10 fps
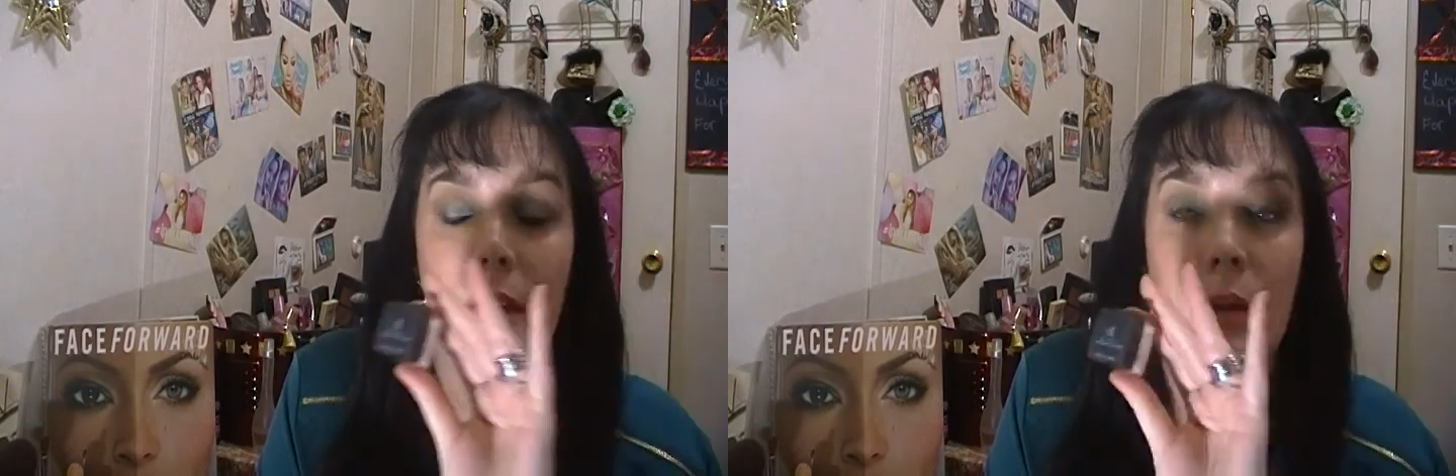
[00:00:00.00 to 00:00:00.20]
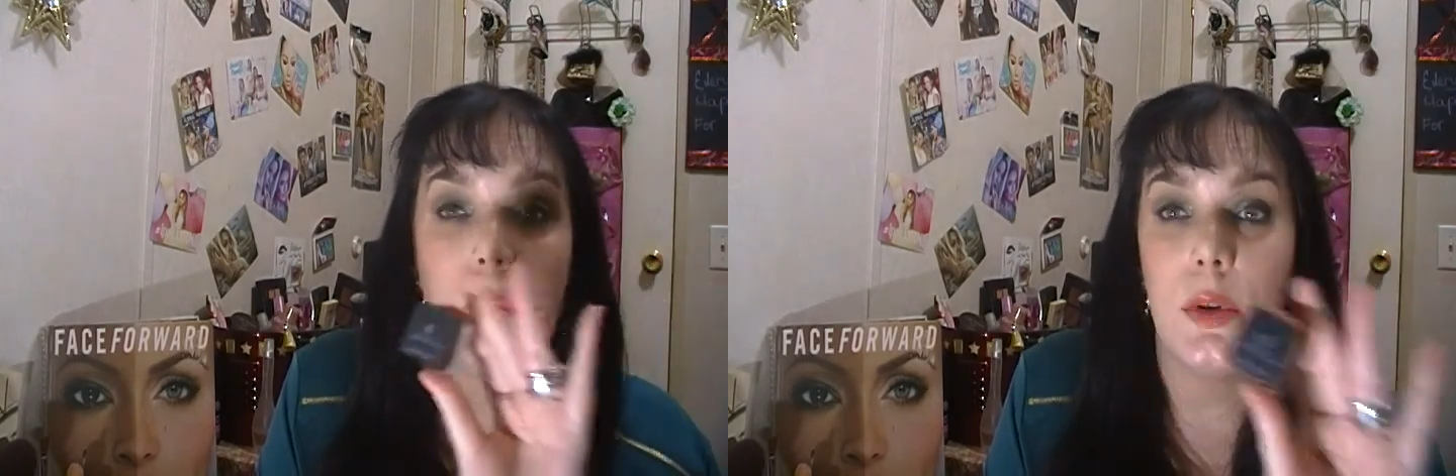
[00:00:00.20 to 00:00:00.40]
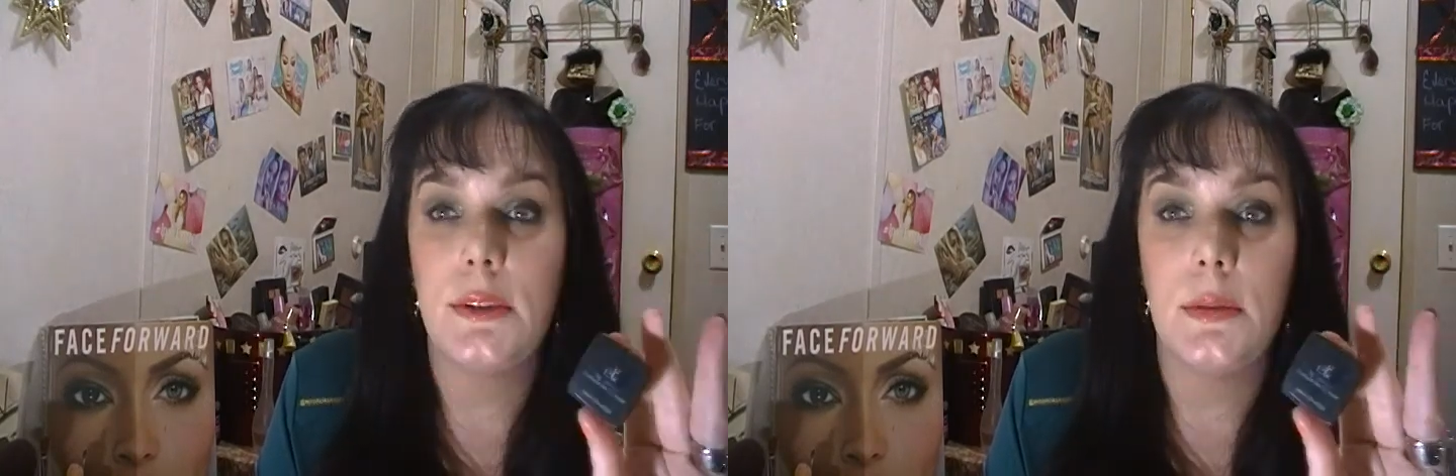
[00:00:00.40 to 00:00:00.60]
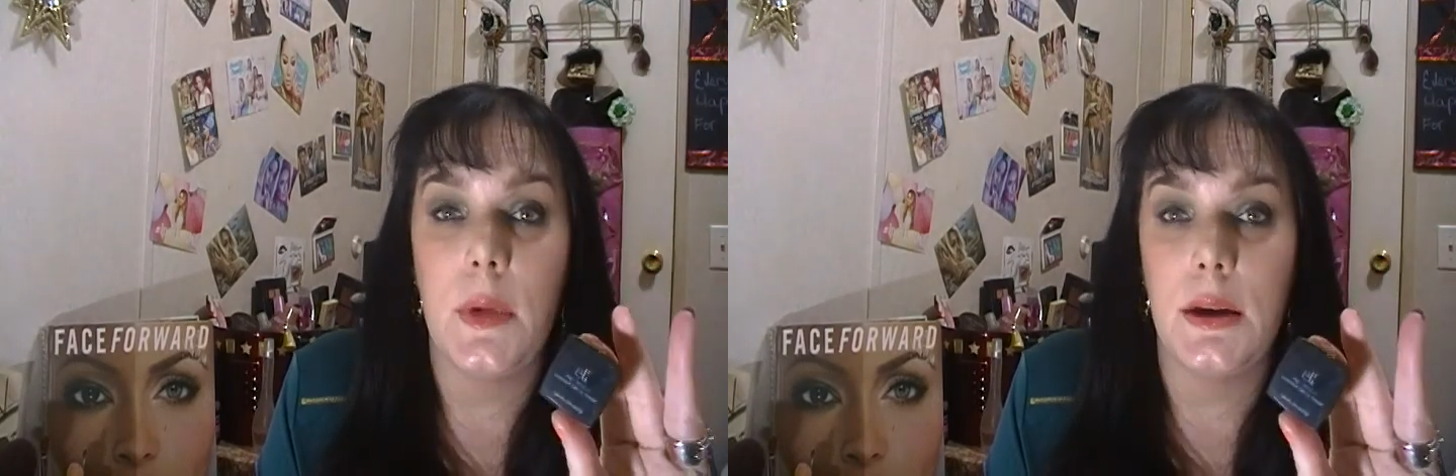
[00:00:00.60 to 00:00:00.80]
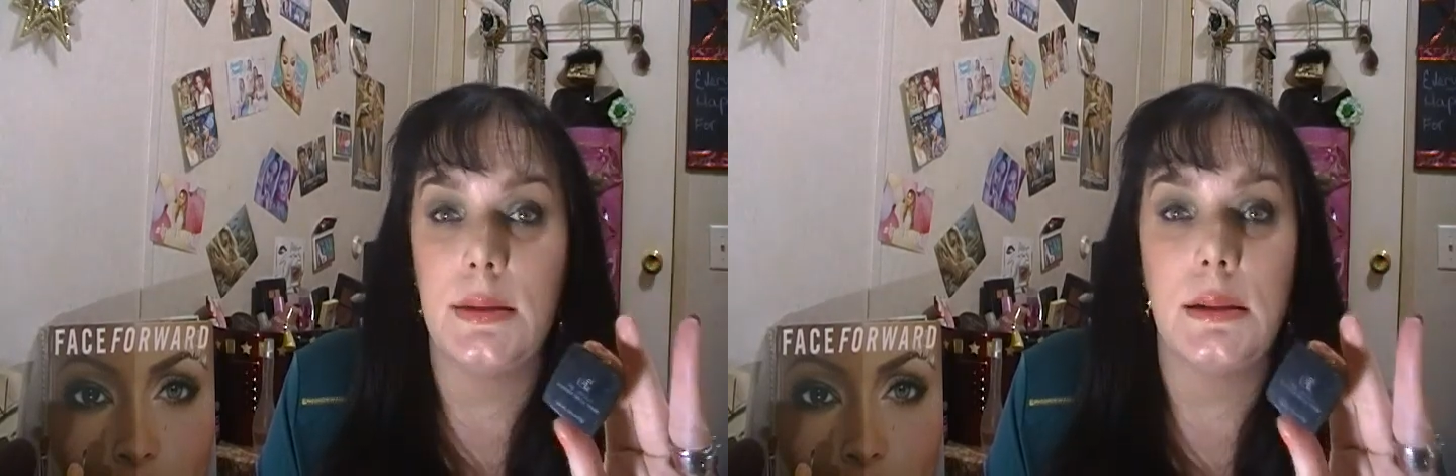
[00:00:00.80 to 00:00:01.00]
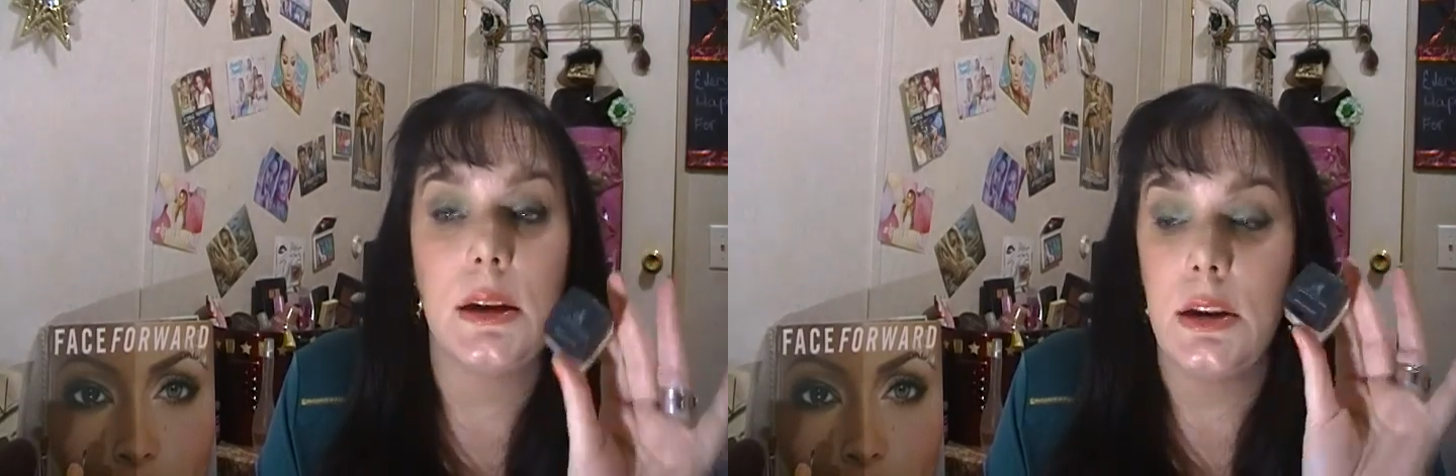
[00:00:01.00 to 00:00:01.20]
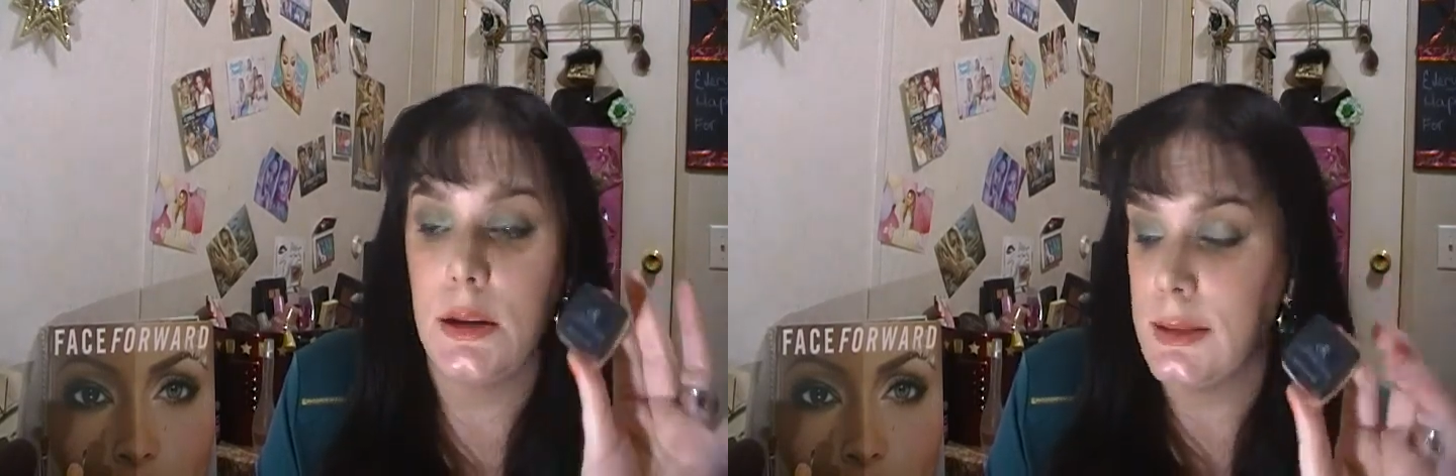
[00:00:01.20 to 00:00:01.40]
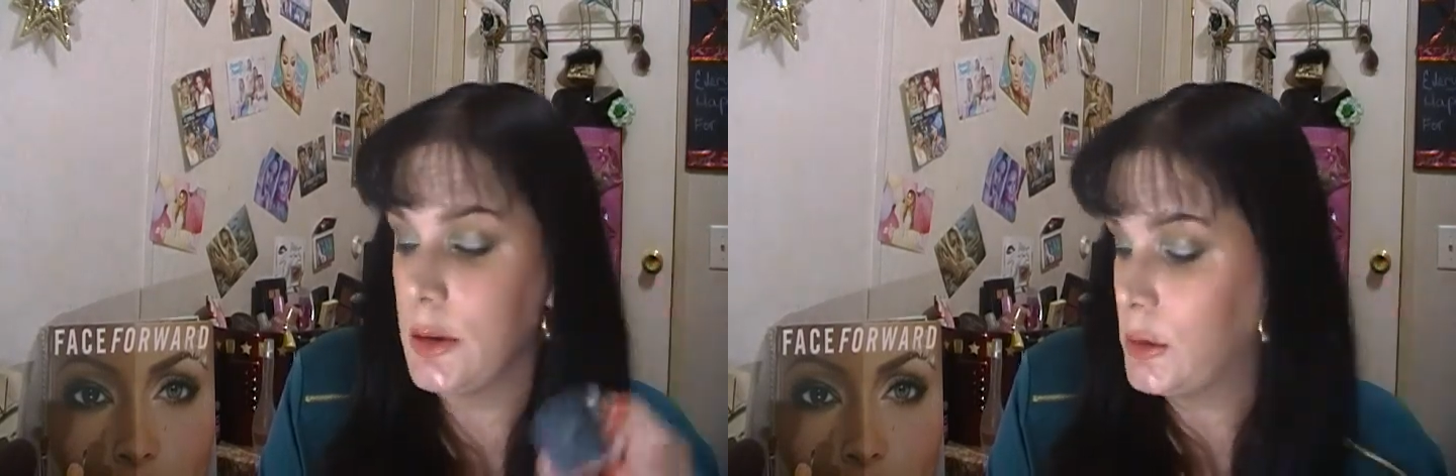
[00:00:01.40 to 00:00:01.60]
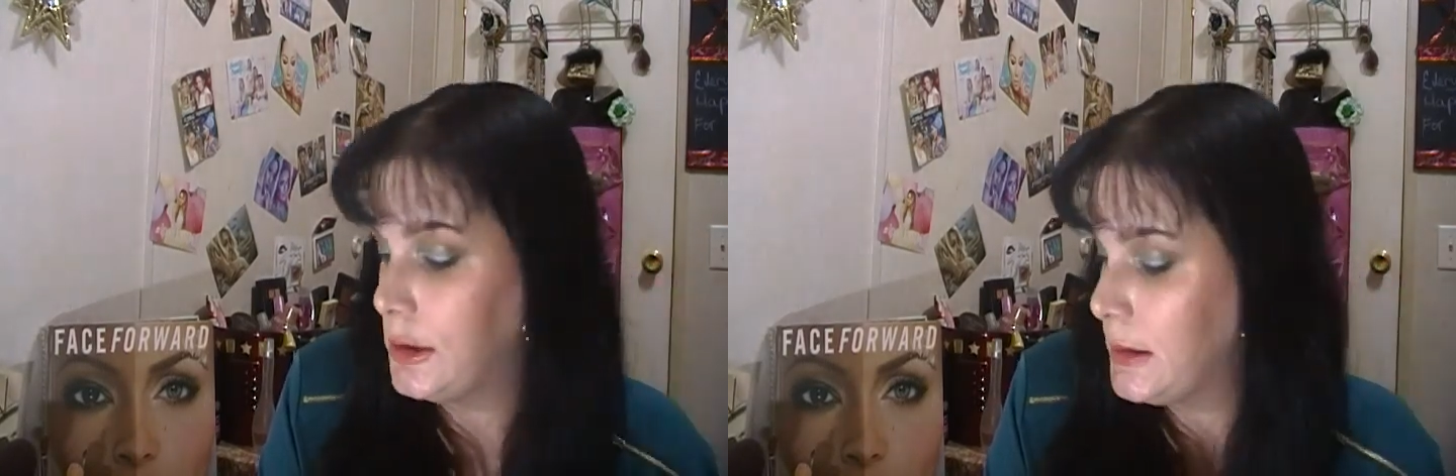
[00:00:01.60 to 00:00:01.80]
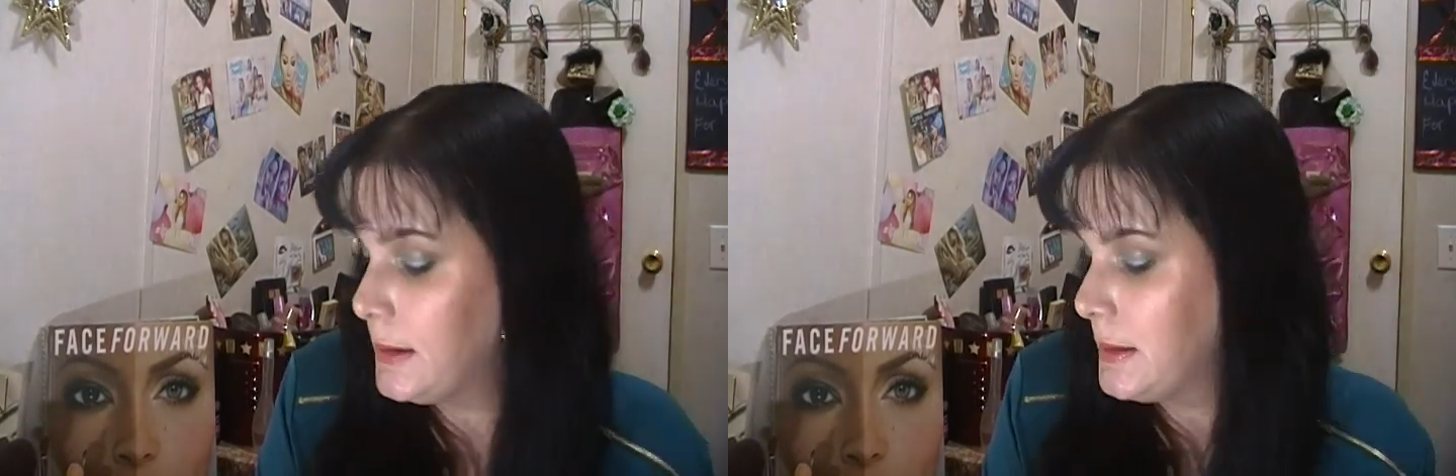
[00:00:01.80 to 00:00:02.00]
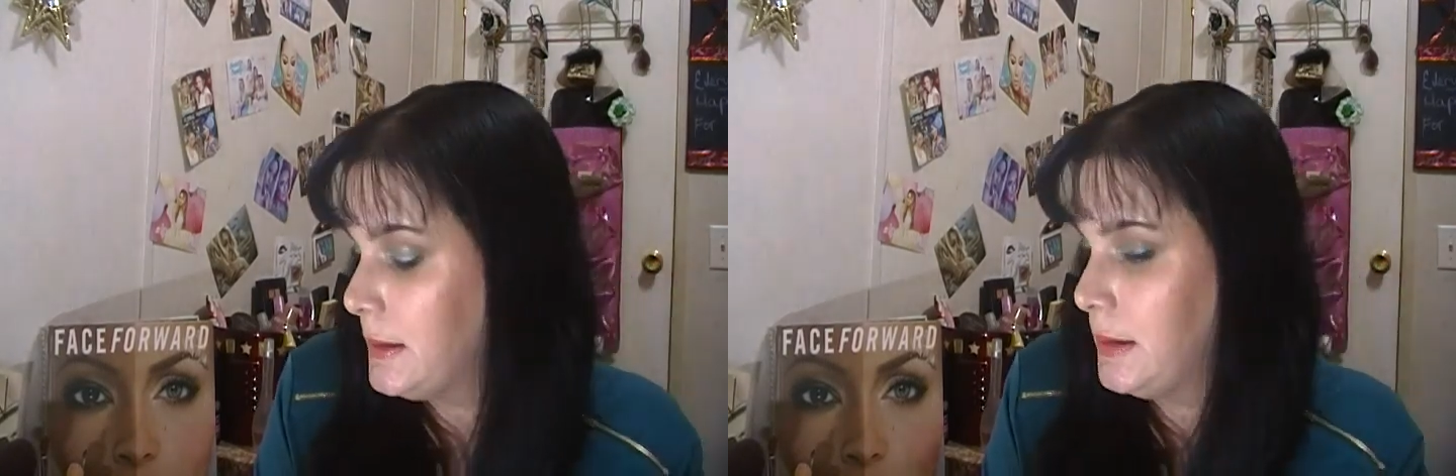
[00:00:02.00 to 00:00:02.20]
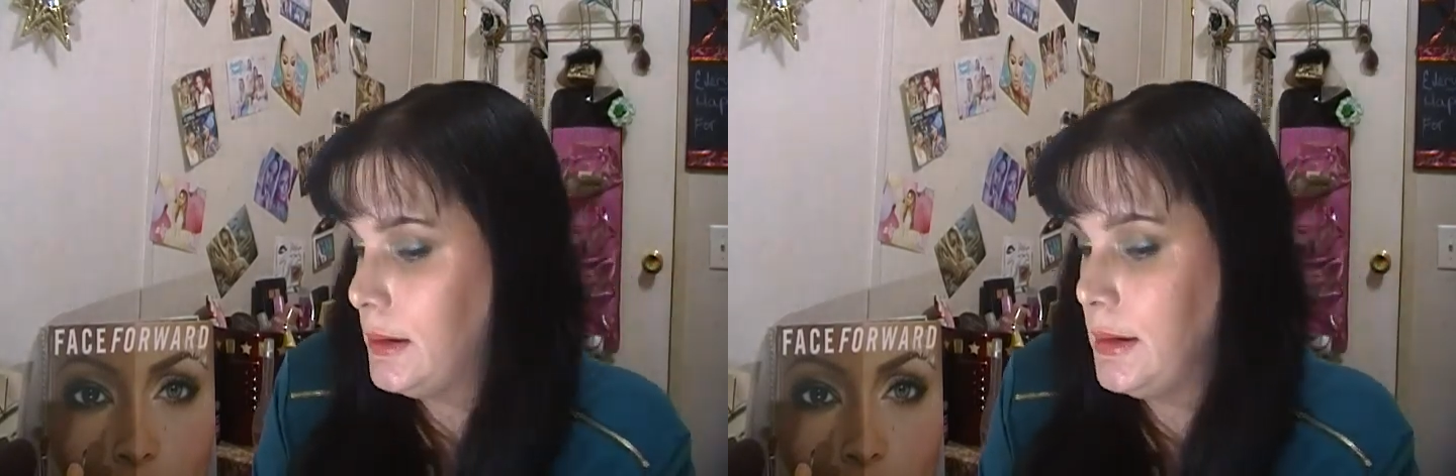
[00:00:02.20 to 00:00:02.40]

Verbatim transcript: It works amazing, doesn't crease.